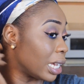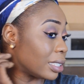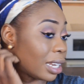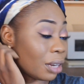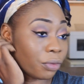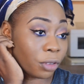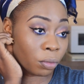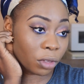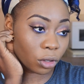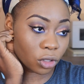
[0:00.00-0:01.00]
I started
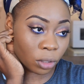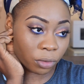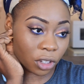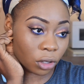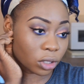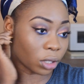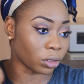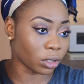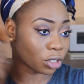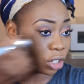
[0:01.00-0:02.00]
filming YouTube videos
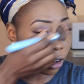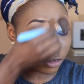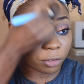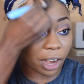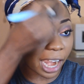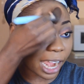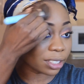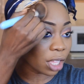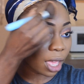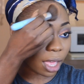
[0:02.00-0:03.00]
on jollof
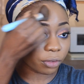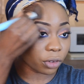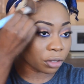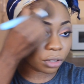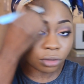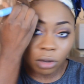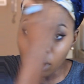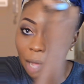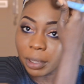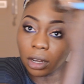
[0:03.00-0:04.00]
rice, efo riro.
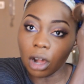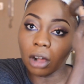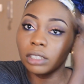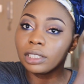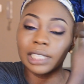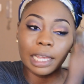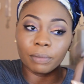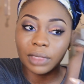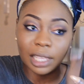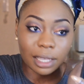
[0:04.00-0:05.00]
All
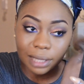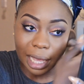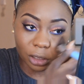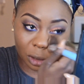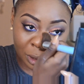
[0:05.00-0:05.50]
them things. I